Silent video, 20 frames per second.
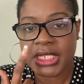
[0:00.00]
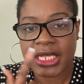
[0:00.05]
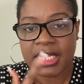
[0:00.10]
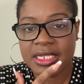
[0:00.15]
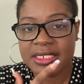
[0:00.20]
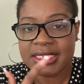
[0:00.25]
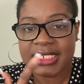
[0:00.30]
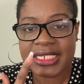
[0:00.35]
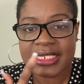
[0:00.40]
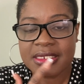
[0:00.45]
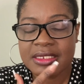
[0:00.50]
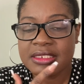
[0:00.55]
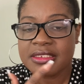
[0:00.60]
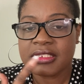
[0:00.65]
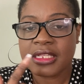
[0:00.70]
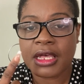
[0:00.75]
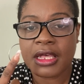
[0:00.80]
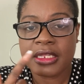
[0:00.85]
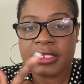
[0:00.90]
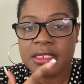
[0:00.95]
Aaliyah
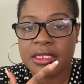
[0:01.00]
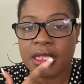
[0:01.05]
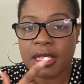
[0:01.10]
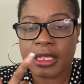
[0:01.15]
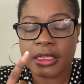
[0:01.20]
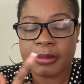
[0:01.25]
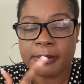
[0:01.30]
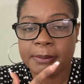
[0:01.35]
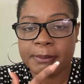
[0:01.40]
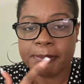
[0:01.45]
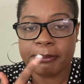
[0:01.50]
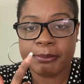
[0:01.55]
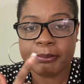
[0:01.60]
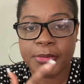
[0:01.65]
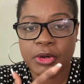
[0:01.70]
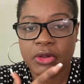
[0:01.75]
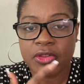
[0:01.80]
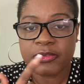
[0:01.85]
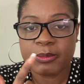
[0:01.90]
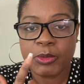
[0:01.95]

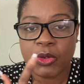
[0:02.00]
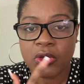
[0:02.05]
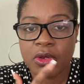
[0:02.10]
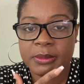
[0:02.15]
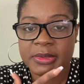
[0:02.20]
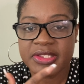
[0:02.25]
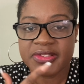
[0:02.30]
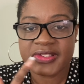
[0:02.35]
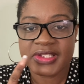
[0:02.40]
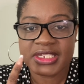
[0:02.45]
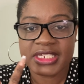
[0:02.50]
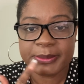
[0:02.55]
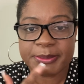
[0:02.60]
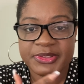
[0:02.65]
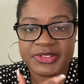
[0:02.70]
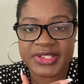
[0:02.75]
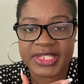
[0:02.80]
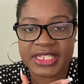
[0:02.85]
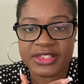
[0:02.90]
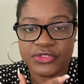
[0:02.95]
Boss Balm is a lip
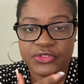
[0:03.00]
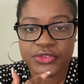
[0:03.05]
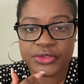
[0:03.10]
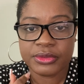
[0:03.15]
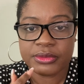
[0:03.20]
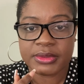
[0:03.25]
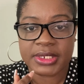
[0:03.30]
stain too.